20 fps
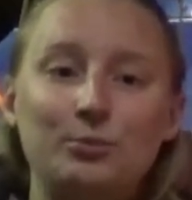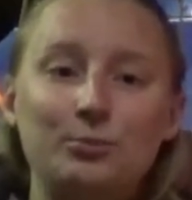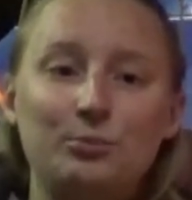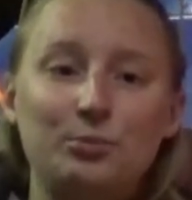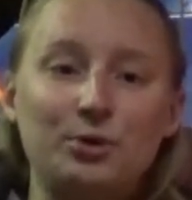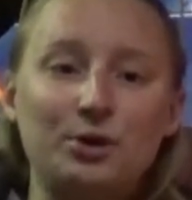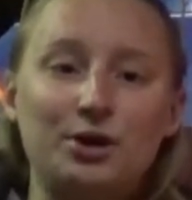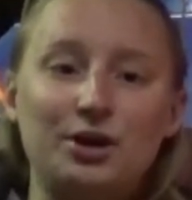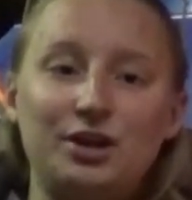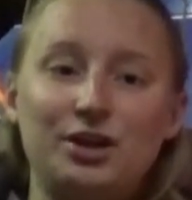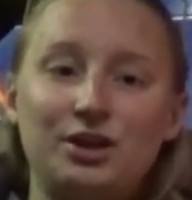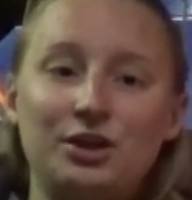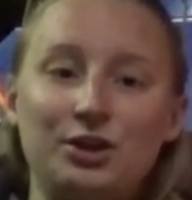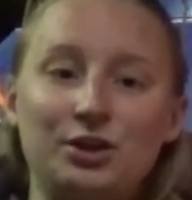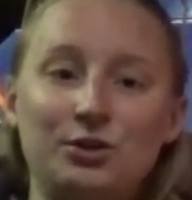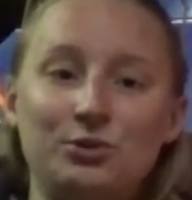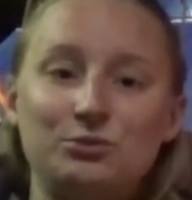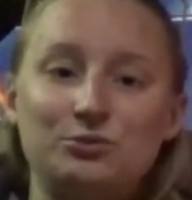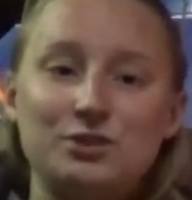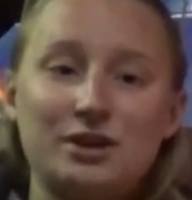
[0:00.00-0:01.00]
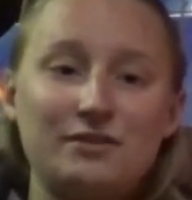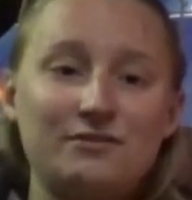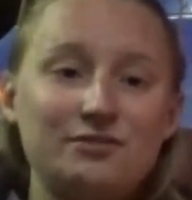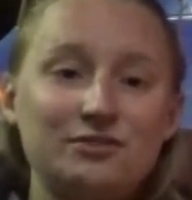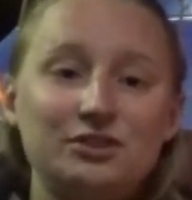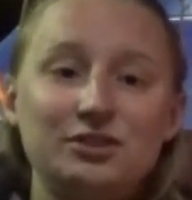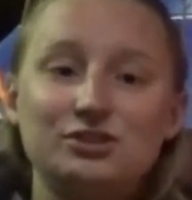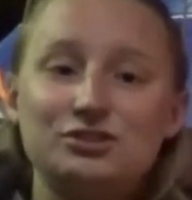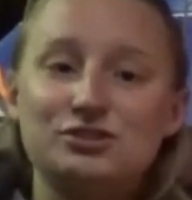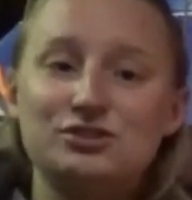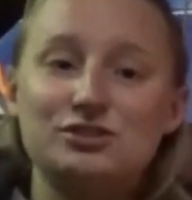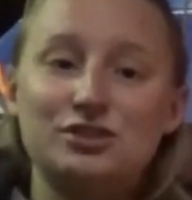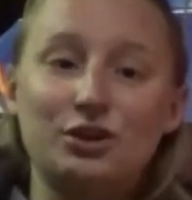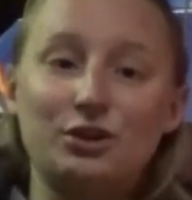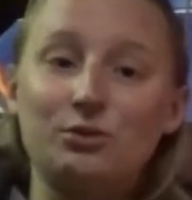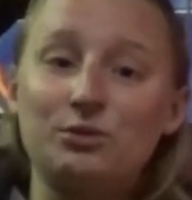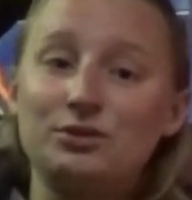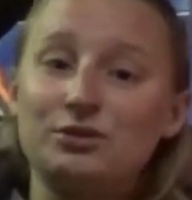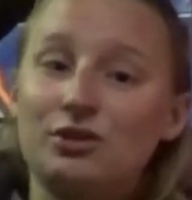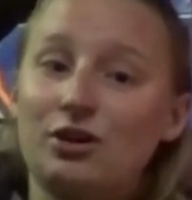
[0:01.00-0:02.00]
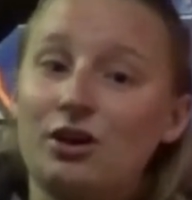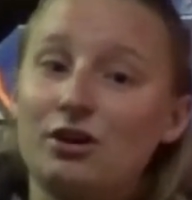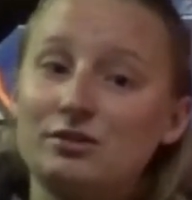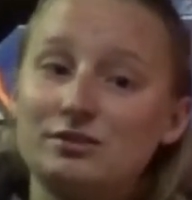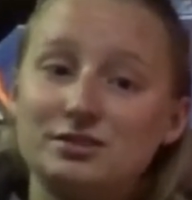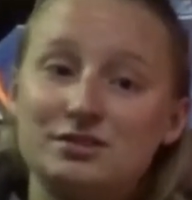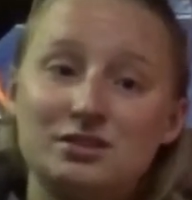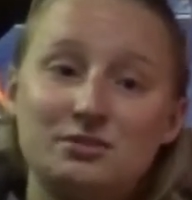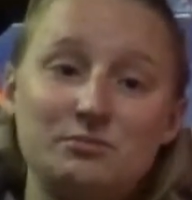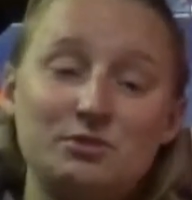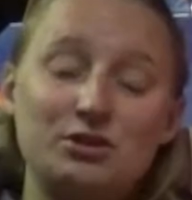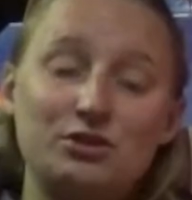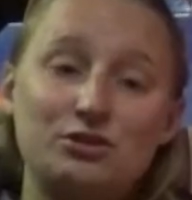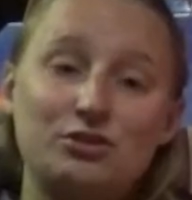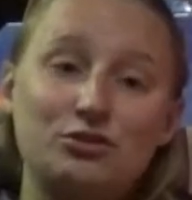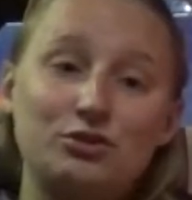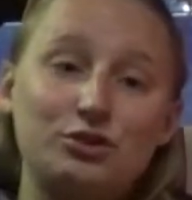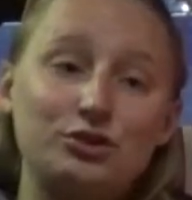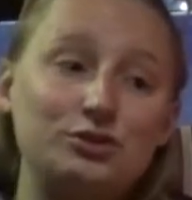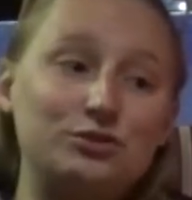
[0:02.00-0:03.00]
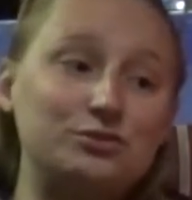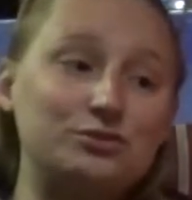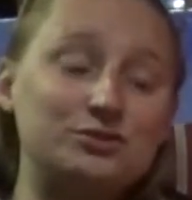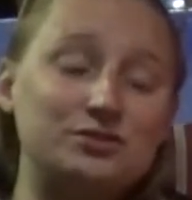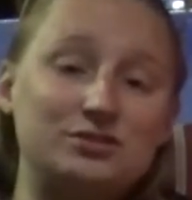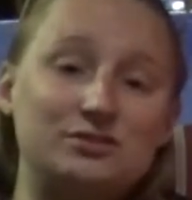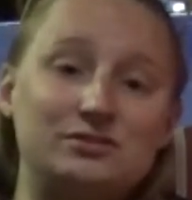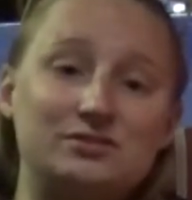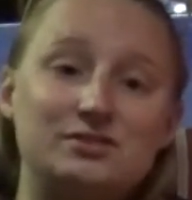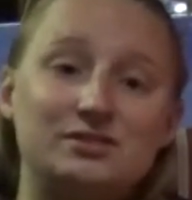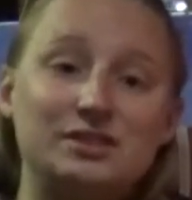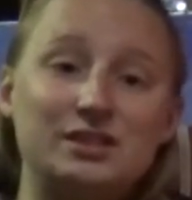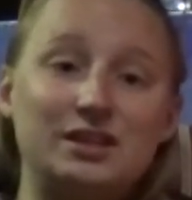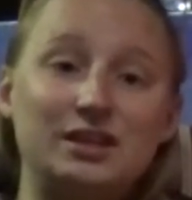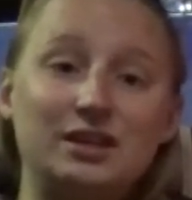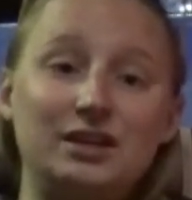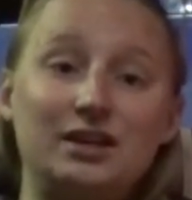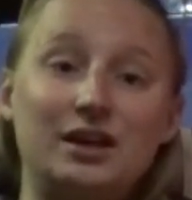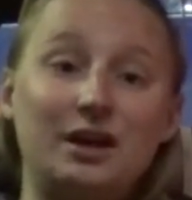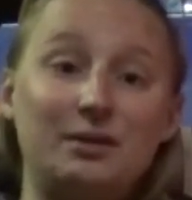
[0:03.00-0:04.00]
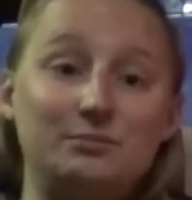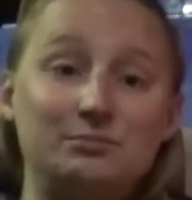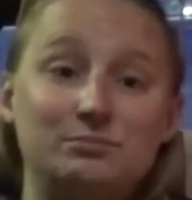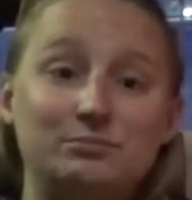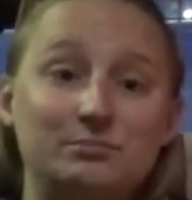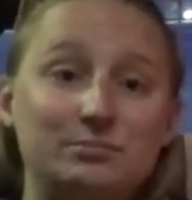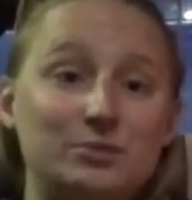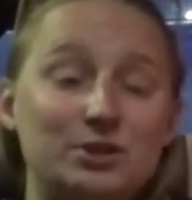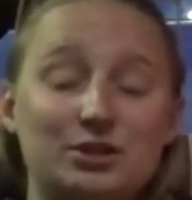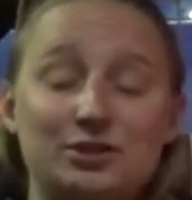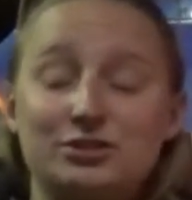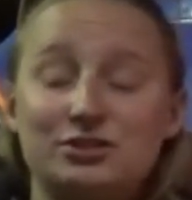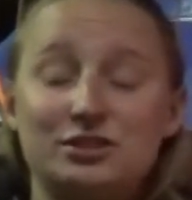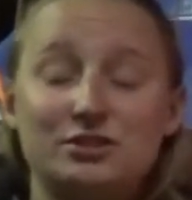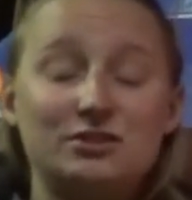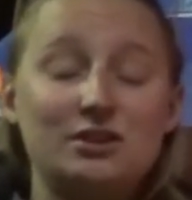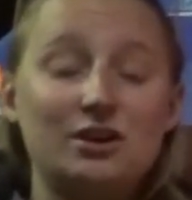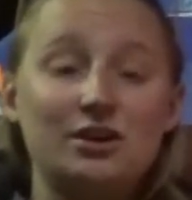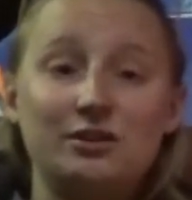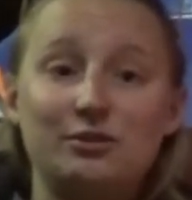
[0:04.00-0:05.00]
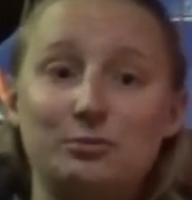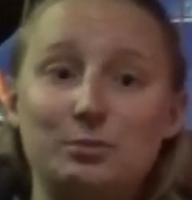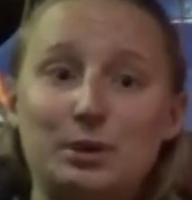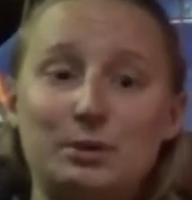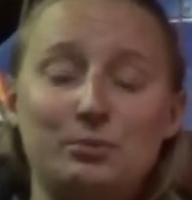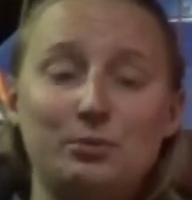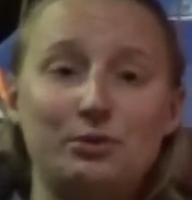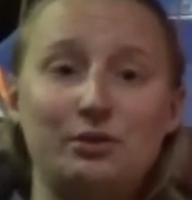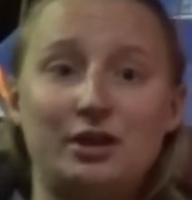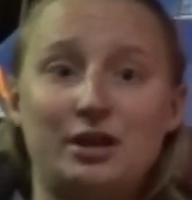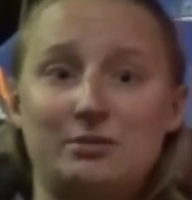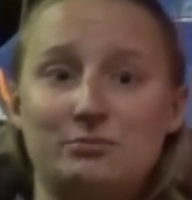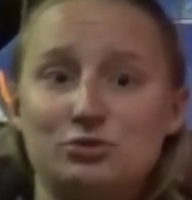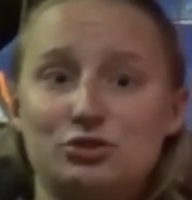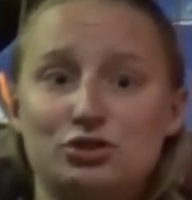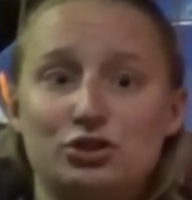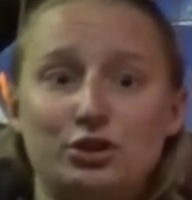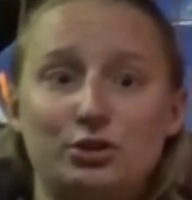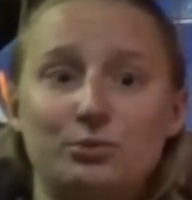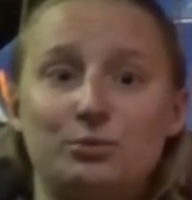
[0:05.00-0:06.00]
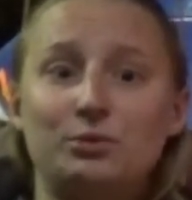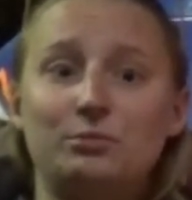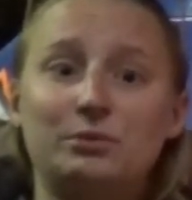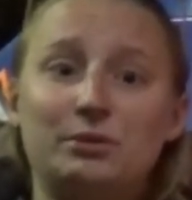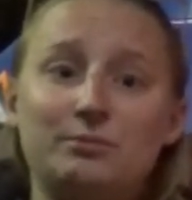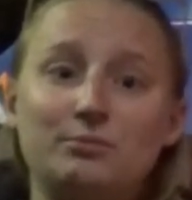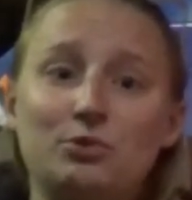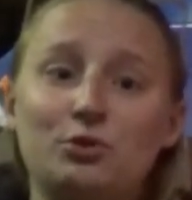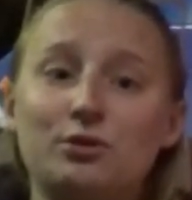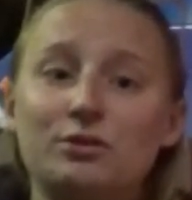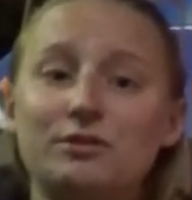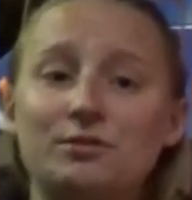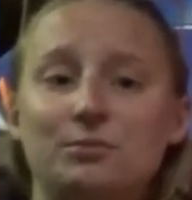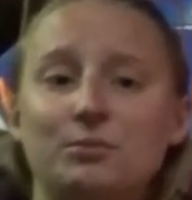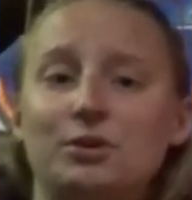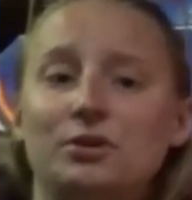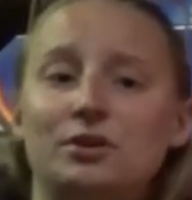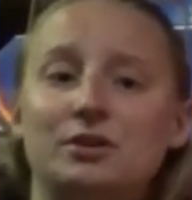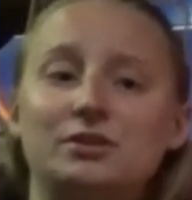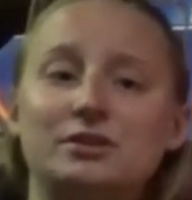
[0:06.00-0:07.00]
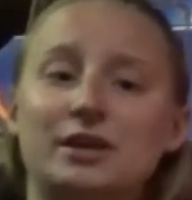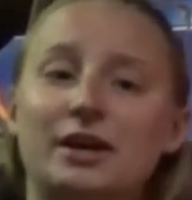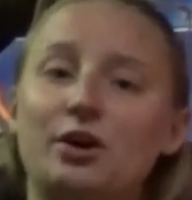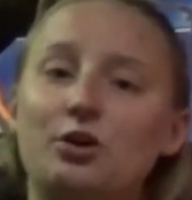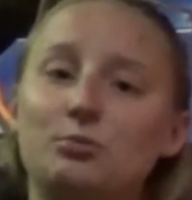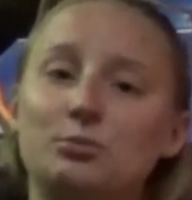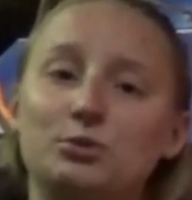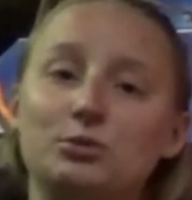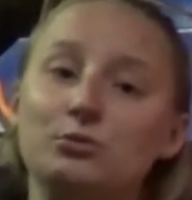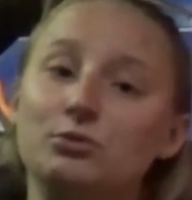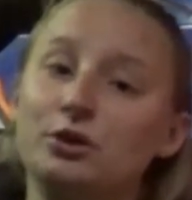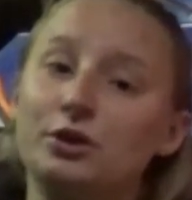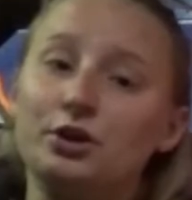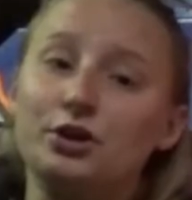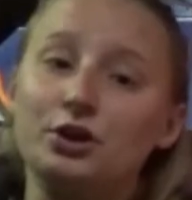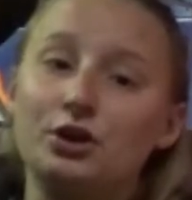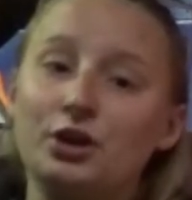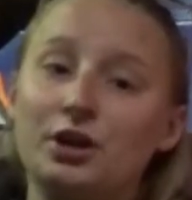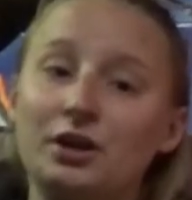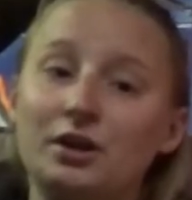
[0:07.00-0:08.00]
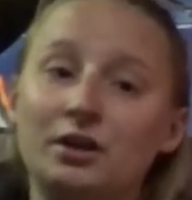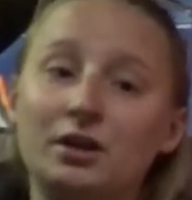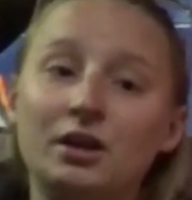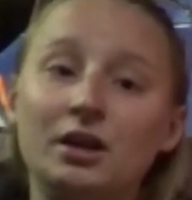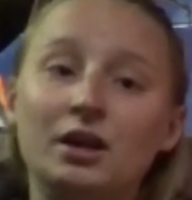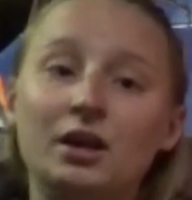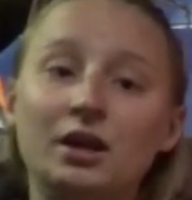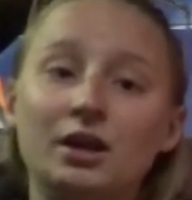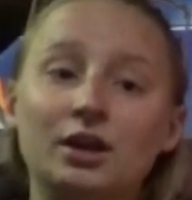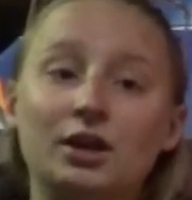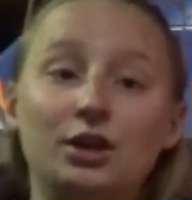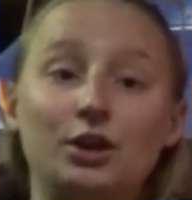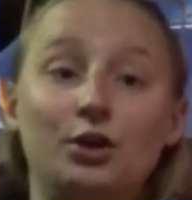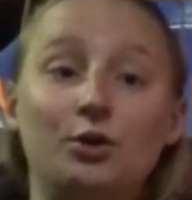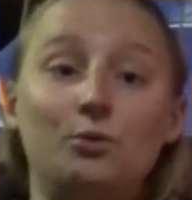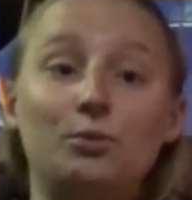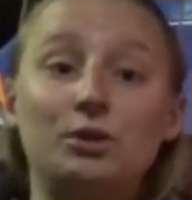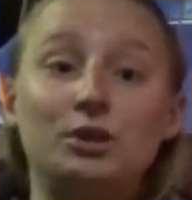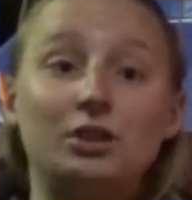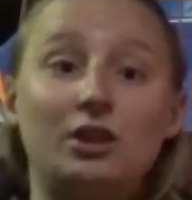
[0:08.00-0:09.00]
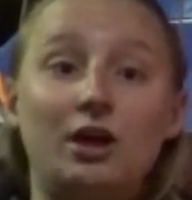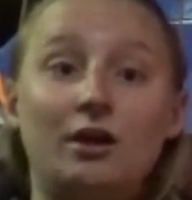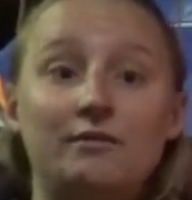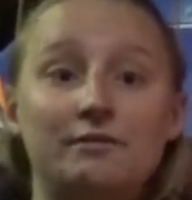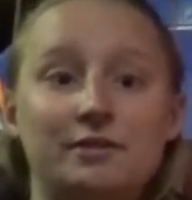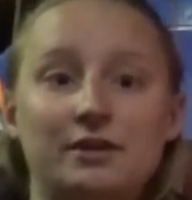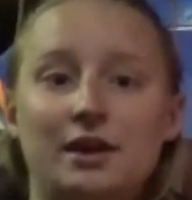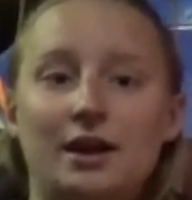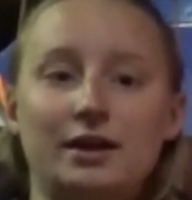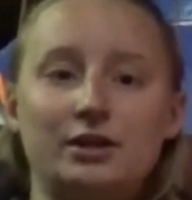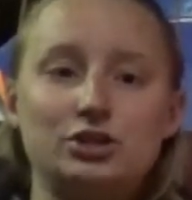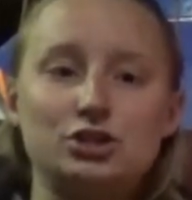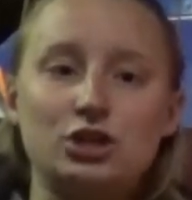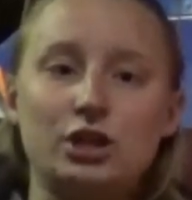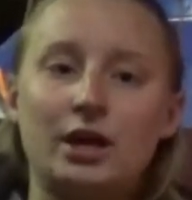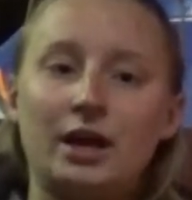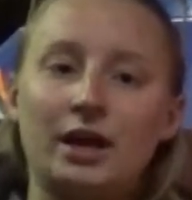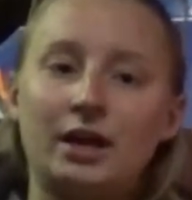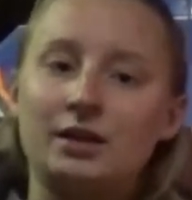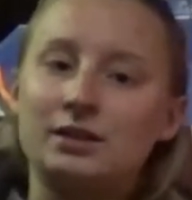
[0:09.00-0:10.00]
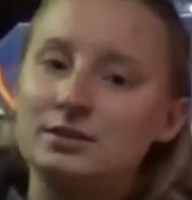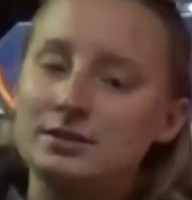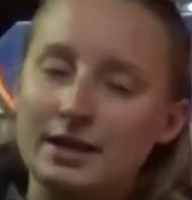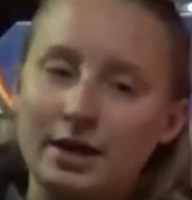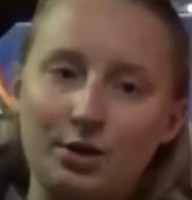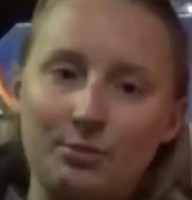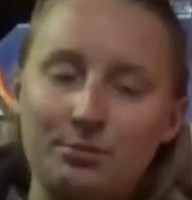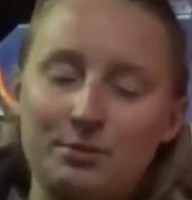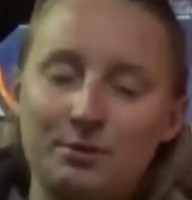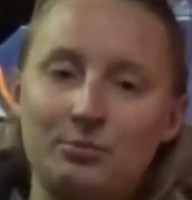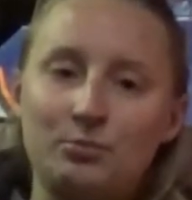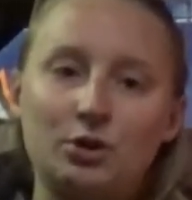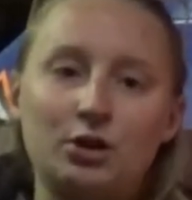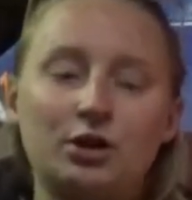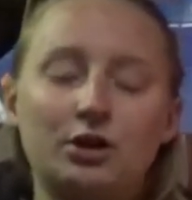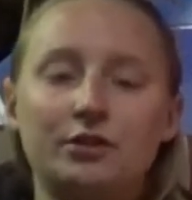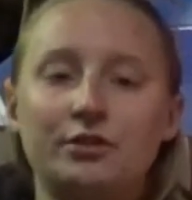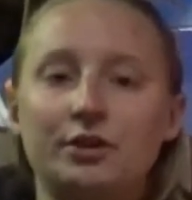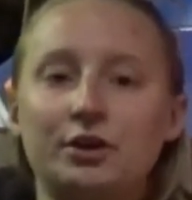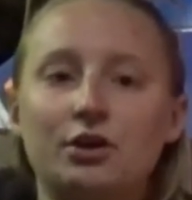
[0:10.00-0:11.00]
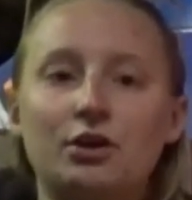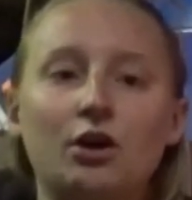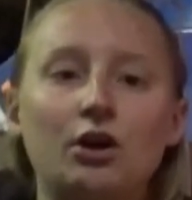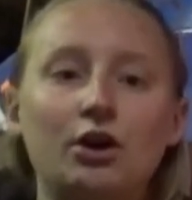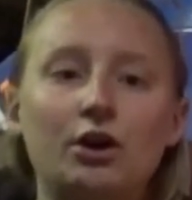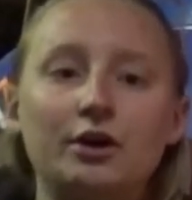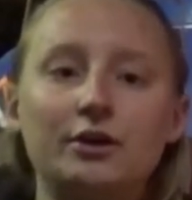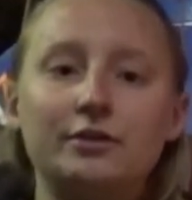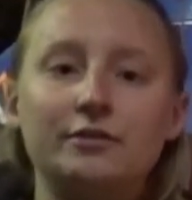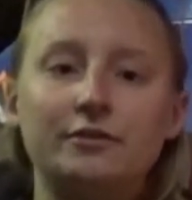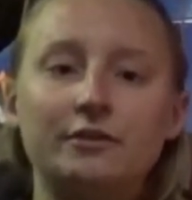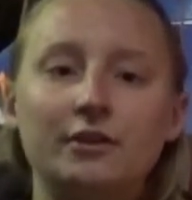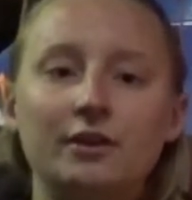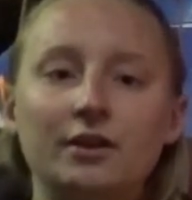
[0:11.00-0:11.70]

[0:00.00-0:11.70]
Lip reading: But, definitely just go and talk to some of the crews and see. There's a ton of people that I'm sure would be more than willing to help you learn, and, would love the extra hands to help them work on their cars,